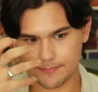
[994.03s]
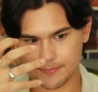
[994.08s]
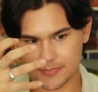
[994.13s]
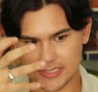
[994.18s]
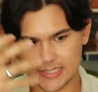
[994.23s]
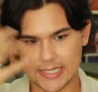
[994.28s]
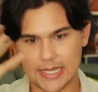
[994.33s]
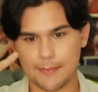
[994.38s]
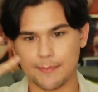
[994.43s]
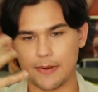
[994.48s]

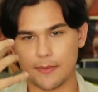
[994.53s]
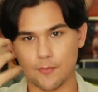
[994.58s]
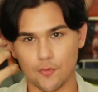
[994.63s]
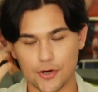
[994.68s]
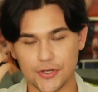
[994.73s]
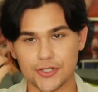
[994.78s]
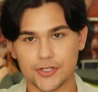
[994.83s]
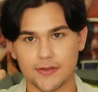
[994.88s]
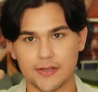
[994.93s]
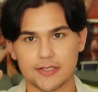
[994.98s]
slip and
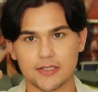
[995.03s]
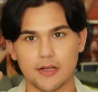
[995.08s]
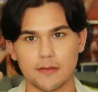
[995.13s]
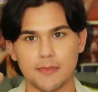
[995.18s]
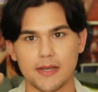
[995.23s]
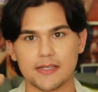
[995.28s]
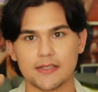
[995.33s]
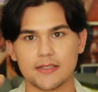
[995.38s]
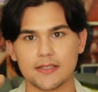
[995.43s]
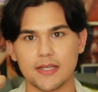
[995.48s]
moisture that's on
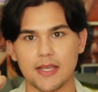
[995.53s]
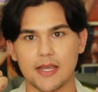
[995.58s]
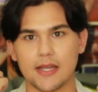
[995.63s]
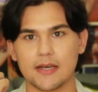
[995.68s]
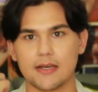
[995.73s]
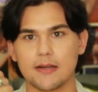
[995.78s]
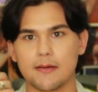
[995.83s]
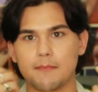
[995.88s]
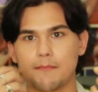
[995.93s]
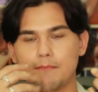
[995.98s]
my
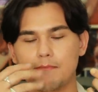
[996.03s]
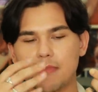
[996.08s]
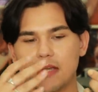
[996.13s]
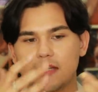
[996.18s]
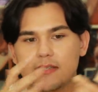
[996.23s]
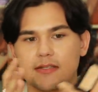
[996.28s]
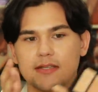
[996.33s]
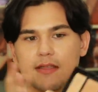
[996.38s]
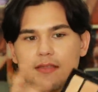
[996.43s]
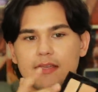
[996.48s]
skin
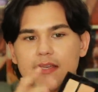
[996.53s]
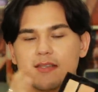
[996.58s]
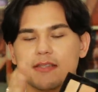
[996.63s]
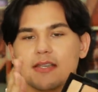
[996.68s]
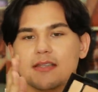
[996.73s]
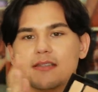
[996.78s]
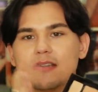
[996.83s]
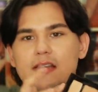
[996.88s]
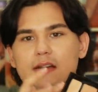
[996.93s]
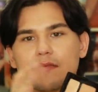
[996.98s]
means that this
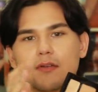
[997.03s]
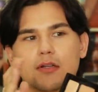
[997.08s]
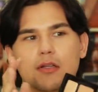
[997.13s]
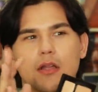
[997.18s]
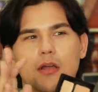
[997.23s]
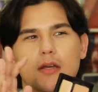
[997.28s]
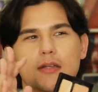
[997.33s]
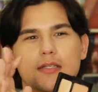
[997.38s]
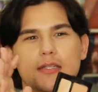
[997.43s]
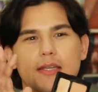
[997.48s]
has never
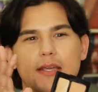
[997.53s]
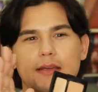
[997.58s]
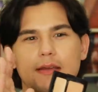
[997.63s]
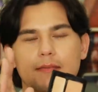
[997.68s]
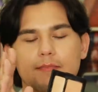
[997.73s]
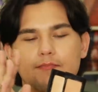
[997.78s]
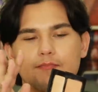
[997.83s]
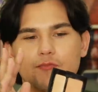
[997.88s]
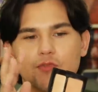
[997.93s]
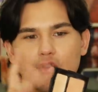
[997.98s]
looked
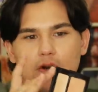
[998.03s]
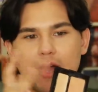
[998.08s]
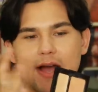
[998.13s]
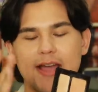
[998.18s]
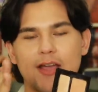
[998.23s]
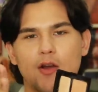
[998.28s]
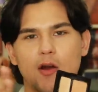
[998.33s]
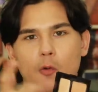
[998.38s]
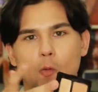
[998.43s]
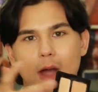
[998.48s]

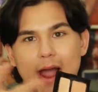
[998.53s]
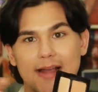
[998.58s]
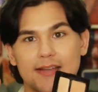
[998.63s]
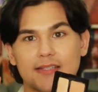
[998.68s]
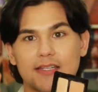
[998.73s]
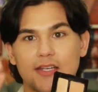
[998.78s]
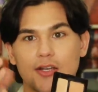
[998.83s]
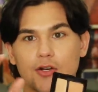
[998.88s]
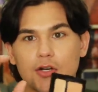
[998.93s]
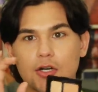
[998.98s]
dry or
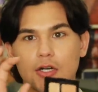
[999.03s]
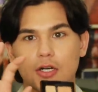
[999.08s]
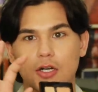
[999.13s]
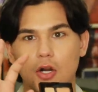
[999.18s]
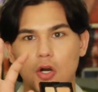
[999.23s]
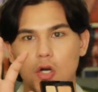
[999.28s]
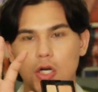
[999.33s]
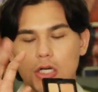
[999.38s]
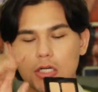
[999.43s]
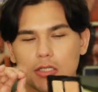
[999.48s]
waxy or,
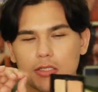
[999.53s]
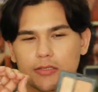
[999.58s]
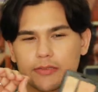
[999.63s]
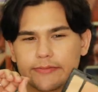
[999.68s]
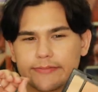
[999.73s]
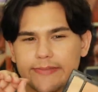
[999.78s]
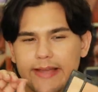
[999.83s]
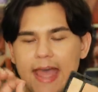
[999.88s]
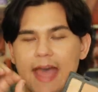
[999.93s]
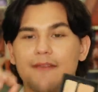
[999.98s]
or
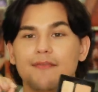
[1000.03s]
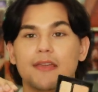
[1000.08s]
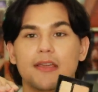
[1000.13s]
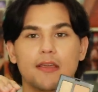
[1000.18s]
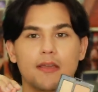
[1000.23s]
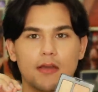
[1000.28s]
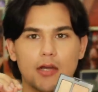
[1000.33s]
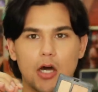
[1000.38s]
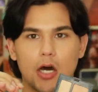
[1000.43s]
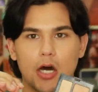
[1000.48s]

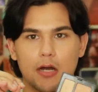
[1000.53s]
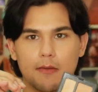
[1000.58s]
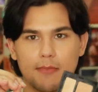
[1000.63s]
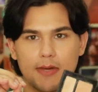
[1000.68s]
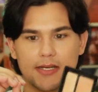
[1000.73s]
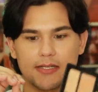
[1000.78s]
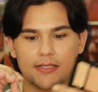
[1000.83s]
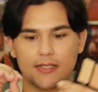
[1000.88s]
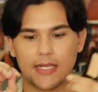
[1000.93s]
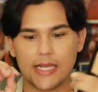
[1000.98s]
heavy on
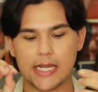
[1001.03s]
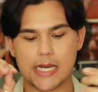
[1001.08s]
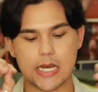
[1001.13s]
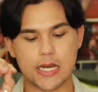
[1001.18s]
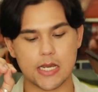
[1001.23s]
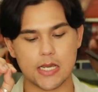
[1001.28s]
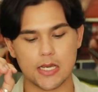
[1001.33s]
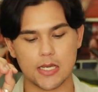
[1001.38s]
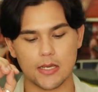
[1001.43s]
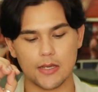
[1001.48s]
my
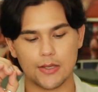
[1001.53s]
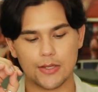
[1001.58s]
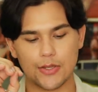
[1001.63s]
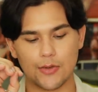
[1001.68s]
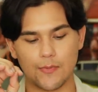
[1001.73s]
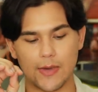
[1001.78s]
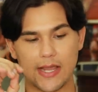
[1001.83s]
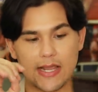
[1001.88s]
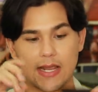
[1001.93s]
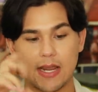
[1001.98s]
skin
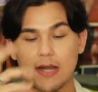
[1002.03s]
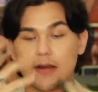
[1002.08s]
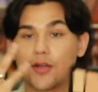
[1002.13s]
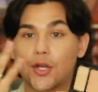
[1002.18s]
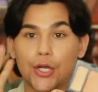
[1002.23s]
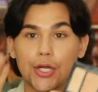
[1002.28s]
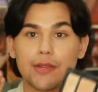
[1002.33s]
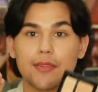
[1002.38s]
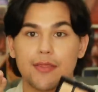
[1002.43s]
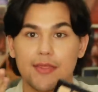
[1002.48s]
the way it
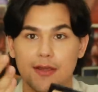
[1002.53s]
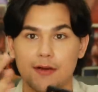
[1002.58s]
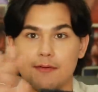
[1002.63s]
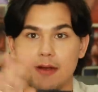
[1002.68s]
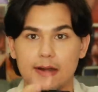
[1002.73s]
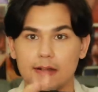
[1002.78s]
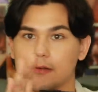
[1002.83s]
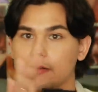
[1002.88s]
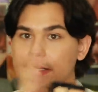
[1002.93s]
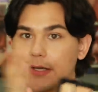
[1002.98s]
could
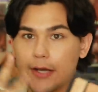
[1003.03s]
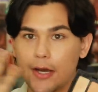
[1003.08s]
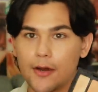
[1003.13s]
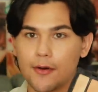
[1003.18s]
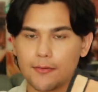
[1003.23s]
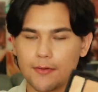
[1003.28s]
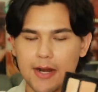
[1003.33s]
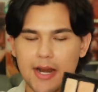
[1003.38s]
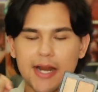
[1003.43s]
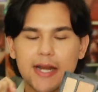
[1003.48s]
theoretically
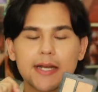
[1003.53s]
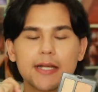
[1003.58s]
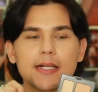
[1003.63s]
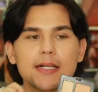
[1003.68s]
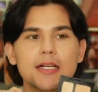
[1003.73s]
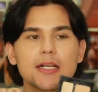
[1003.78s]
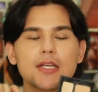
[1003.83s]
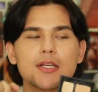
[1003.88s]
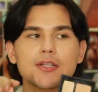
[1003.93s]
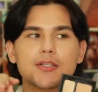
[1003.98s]
go, right?
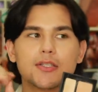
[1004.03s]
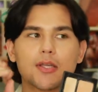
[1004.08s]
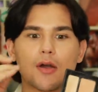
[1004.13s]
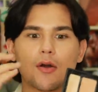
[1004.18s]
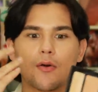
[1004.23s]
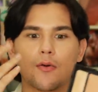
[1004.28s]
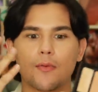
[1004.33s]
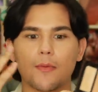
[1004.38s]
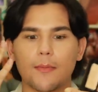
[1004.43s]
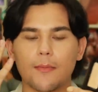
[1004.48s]

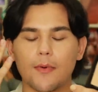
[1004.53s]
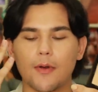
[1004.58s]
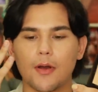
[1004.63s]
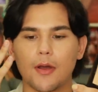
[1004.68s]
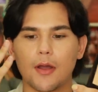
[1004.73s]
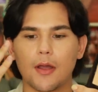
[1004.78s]
So